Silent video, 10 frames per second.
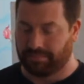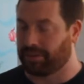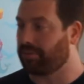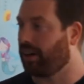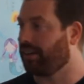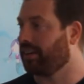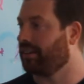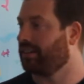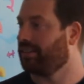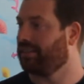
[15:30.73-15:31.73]
But
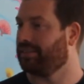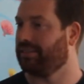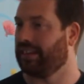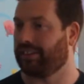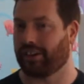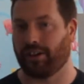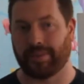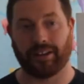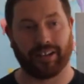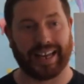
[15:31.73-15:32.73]
rather, it's a
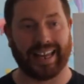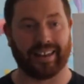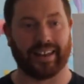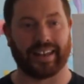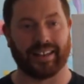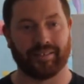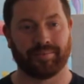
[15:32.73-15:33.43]
comment on Galilee,